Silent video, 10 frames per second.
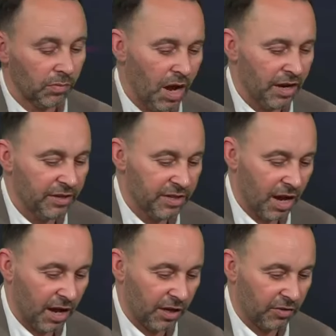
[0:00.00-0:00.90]
And
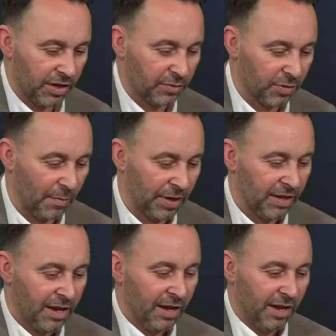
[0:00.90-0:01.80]
Chris, I mean,
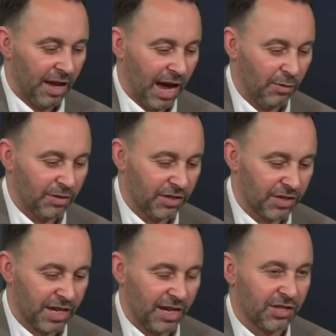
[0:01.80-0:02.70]
how
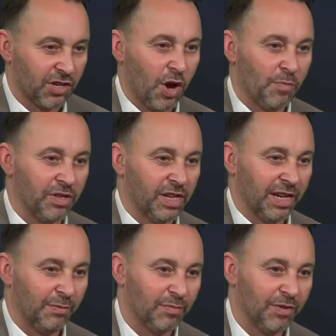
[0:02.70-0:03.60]
does Keir Starmer and the
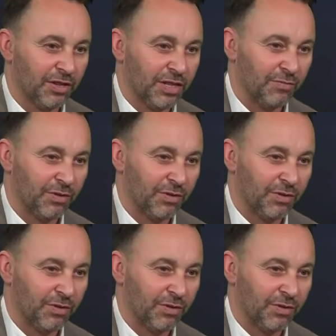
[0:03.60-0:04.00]
Labour Party